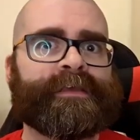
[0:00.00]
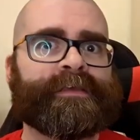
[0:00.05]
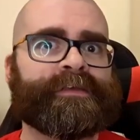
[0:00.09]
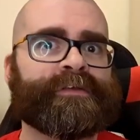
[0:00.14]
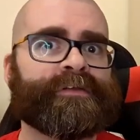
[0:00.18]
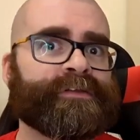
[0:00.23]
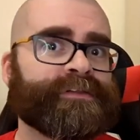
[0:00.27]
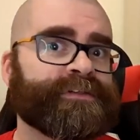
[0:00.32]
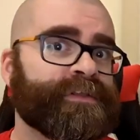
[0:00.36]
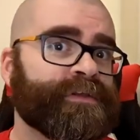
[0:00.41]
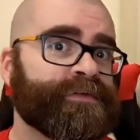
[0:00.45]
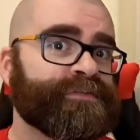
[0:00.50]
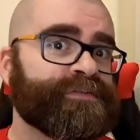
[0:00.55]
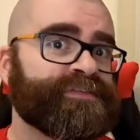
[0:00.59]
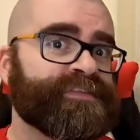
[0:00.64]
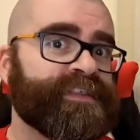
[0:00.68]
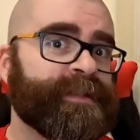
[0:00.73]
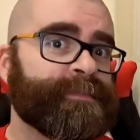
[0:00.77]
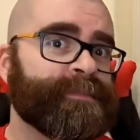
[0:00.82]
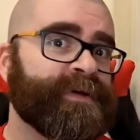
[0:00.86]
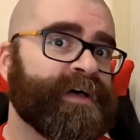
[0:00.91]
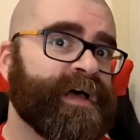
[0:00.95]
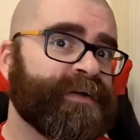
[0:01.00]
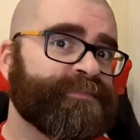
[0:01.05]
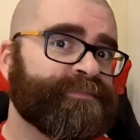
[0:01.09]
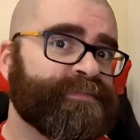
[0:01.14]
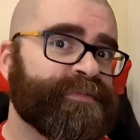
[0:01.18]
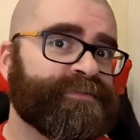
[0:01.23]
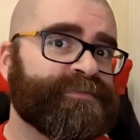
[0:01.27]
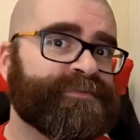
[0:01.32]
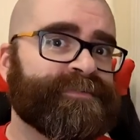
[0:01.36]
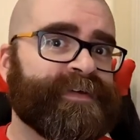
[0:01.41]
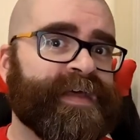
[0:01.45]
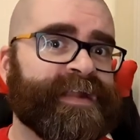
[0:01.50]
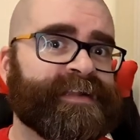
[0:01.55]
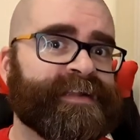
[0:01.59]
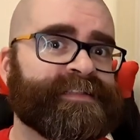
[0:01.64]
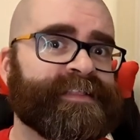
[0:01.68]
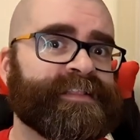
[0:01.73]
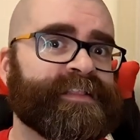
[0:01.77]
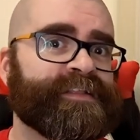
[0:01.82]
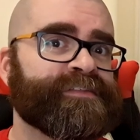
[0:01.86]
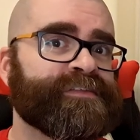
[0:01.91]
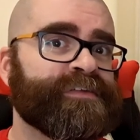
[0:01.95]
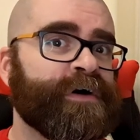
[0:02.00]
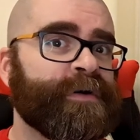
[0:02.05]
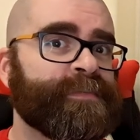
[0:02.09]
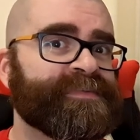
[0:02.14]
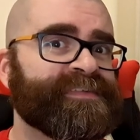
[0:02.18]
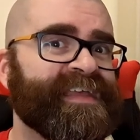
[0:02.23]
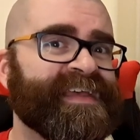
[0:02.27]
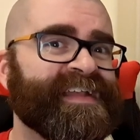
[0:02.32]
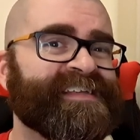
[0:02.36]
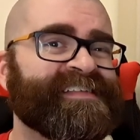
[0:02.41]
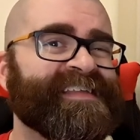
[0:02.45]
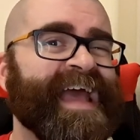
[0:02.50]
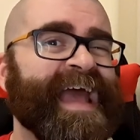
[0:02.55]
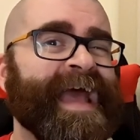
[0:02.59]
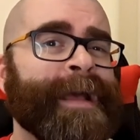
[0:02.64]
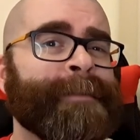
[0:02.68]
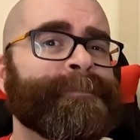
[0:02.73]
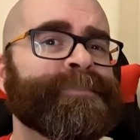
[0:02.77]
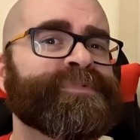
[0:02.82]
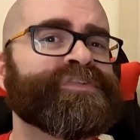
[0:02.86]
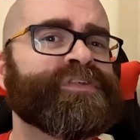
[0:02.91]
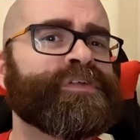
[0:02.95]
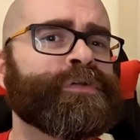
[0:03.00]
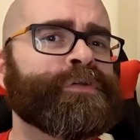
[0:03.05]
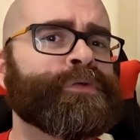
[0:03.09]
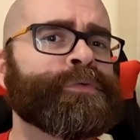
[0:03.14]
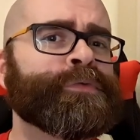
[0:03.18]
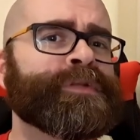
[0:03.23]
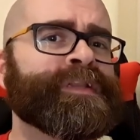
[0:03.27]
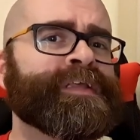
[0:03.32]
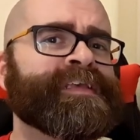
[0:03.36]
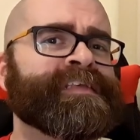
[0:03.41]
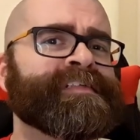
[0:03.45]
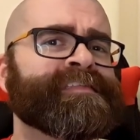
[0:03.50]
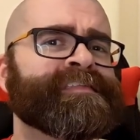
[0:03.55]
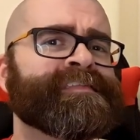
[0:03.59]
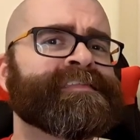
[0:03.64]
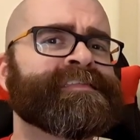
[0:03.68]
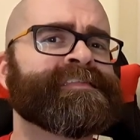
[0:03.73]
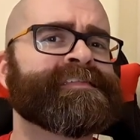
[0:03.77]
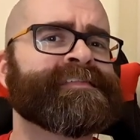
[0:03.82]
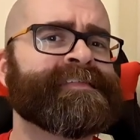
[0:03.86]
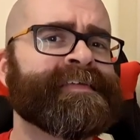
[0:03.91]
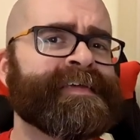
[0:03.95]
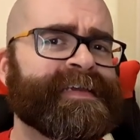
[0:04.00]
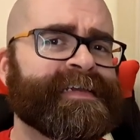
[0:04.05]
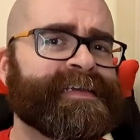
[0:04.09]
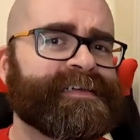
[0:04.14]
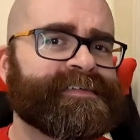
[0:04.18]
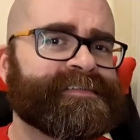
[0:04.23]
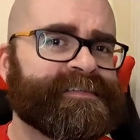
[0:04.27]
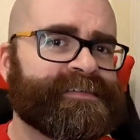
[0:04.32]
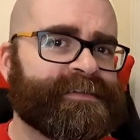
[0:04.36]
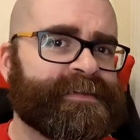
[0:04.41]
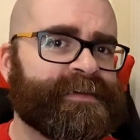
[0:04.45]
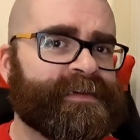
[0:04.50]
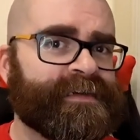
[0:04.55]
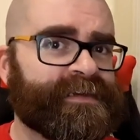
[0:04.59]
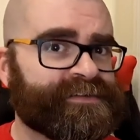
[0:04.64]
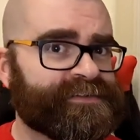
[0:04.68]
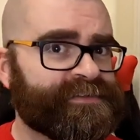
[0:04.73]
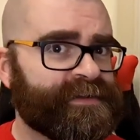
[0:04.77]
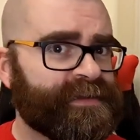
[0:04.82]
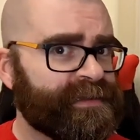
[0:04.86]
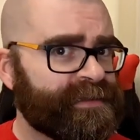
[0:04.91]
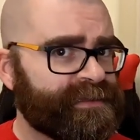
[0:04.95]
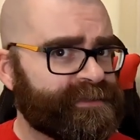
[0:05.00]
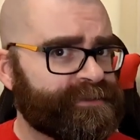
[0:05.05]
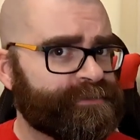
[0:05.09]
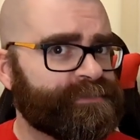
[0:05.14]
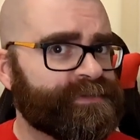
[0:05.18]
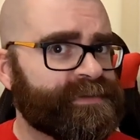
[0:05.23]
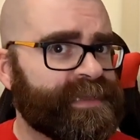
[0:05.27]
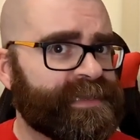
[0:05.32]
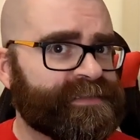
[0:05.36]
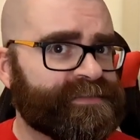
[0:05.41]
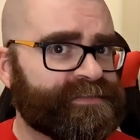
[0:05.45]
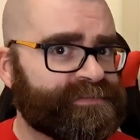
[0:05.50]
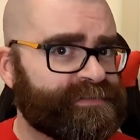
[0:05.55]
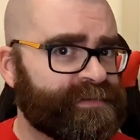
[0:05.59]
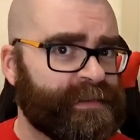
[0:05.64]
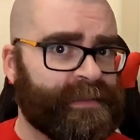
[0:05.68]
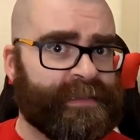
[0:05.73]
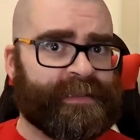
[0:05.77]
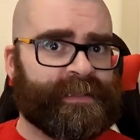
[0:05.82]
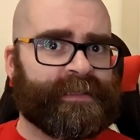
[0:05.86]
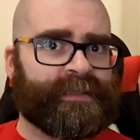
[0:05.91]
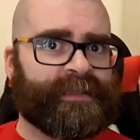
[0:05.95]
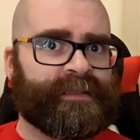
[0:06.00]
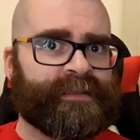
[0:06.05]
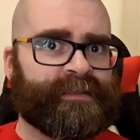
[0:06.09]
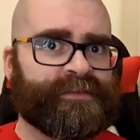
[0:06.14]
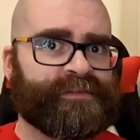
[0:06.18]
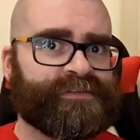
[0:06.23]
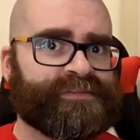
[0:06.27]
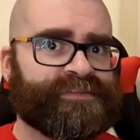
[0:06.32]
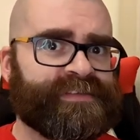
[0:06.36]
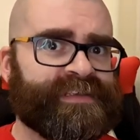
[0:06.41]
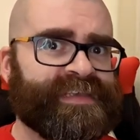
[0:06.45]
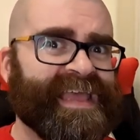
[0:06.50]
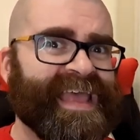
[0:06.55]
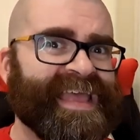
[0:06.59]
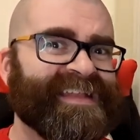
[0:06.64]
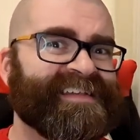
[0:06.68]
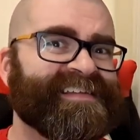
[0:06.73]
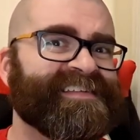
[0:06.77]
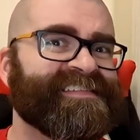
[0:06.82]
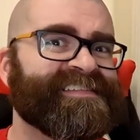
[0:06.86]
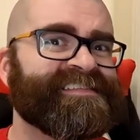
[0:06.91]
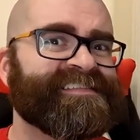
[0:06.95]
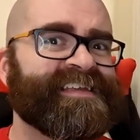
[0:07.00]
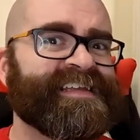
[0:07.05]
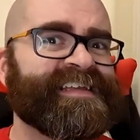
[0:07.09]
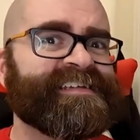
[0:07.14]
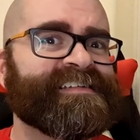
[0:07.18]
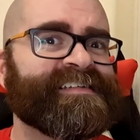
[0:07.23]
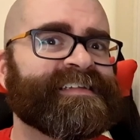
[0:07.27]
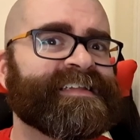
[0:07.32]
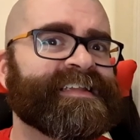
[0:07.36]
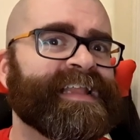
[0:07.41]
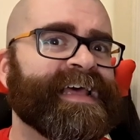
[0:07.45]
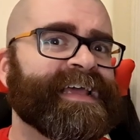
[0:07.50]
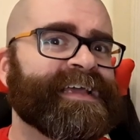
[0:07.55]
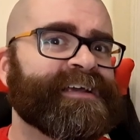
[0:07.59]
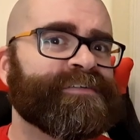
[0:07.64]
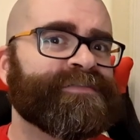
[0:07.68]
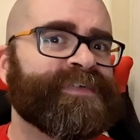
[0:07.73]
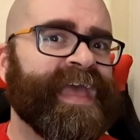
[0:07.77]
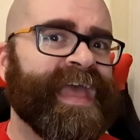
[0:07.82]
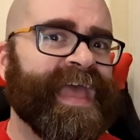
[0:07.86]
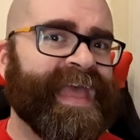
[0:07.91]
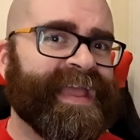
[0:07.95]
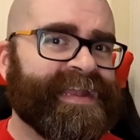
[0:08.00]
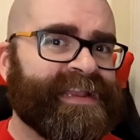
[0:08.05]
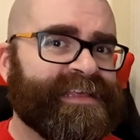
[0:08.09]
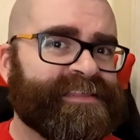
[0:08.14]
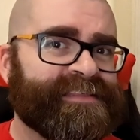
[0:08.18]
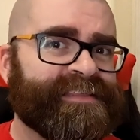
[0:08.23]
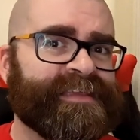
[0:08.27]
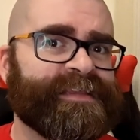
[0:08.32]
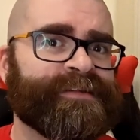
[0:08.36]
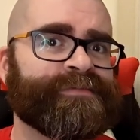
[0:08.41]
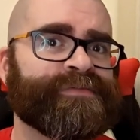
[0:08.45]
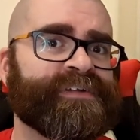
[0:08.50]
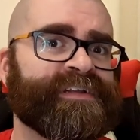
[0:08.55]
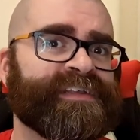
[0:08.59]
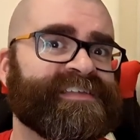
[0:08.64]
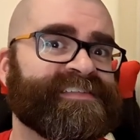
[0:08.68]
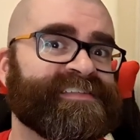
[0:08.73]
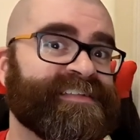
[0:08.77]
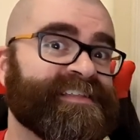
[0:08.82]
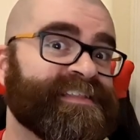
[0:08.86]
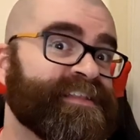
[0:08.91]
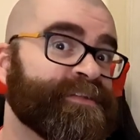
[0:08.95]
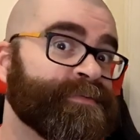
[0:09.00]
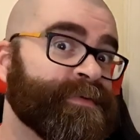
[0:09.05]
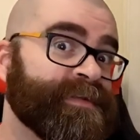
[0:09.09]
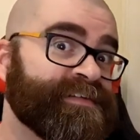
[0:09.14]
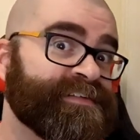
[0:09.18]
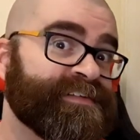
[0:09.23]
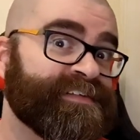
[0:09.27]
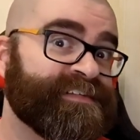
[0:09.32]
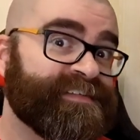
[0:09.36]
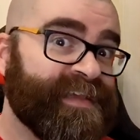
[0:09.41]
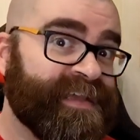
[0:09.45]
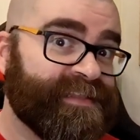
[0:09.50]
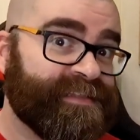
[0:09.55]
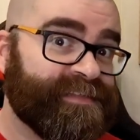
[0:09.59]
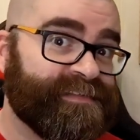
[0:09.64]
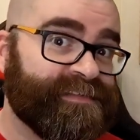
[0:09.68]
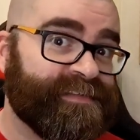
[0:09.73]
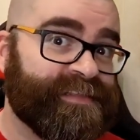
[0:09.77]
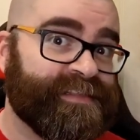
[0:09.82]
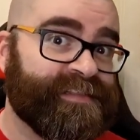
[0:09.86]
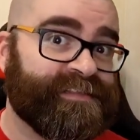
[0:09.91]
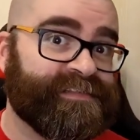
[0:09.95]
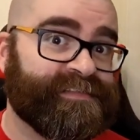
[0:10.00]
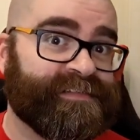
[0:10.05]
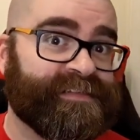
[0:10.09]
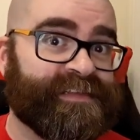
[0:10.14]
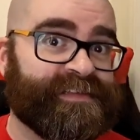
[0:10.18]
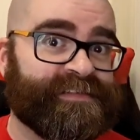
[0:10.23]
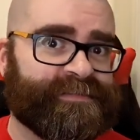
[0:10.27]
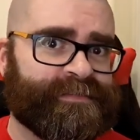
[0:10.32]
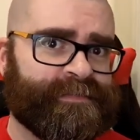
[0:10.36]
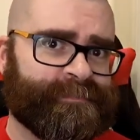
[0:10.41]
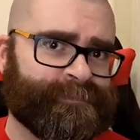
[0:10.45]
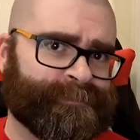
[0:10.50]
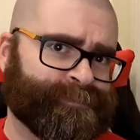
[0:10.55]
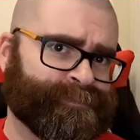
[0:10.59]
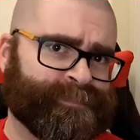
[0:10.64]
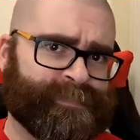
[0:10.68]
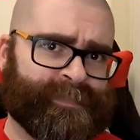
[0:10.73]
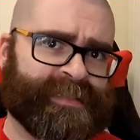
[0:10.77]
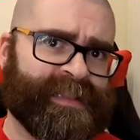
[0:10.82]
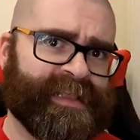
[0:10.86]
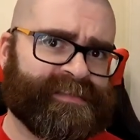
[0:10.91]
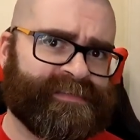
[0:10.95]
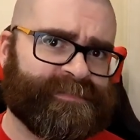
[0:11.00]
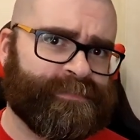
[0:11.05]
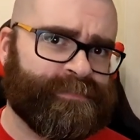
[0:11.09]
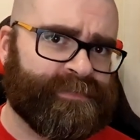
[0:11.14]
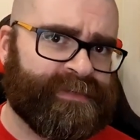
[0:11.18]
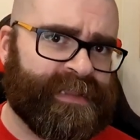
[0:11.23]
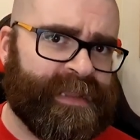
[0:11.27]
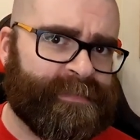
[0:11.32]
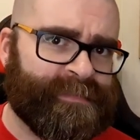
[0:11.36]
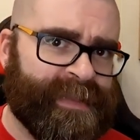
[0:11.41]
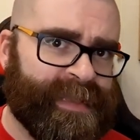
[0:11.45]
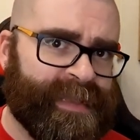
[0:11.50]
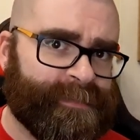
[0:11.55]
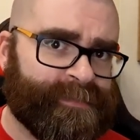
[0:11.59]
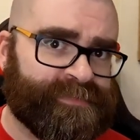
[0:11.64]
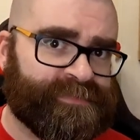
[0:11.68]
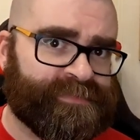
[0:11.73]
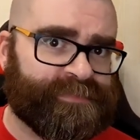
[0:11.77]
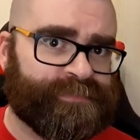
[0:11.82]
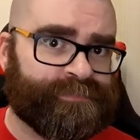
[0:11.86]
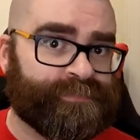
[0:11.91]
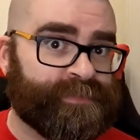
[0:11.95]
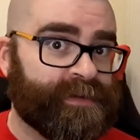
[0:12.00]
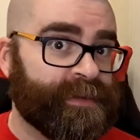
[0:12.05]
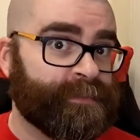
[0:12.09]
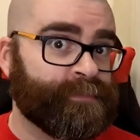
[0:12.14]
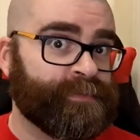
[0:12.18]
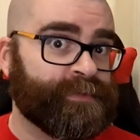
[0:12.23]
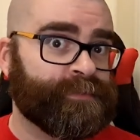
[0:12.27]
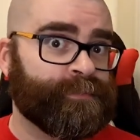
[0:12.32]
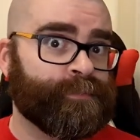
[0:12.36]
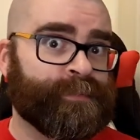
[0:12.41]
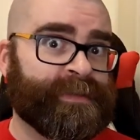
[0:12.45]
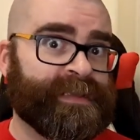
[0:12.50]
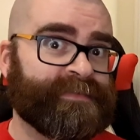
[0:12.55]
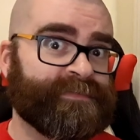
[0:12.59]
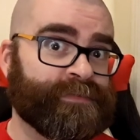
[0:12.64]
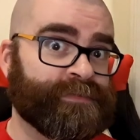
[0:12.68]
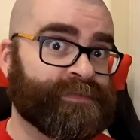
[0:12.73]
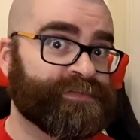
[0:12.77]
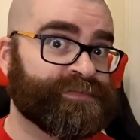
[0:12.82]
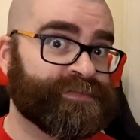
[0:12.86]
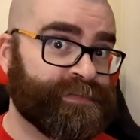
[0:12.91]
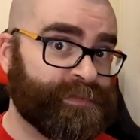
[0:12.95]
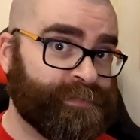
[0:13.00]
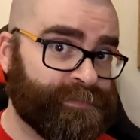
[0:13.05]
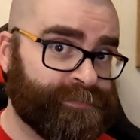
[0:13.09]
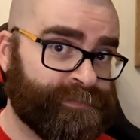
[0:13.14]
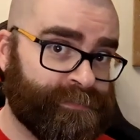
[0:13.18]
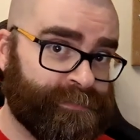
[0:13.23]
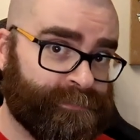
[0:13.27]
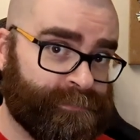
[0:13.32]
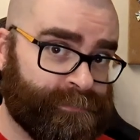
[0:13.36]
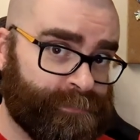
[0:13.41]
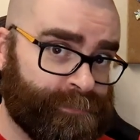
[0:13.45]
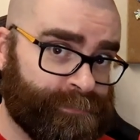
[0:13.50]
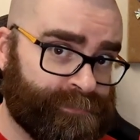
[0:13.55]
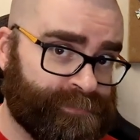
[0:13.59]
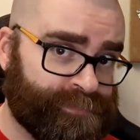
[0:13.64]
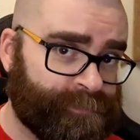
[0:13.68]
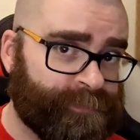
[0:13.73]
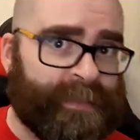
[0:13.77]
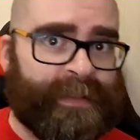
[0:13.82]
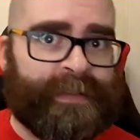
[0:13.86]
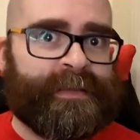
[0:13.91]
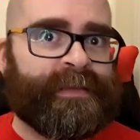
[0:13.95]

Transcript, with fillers: you'll notice that apart from the fact that the top 10 is absolutely stacked and hard to argue against, you'll see a distinct lack of anything released in the 2010s in this list, unless your name happens to rhyme with Weaven Stilson, of course.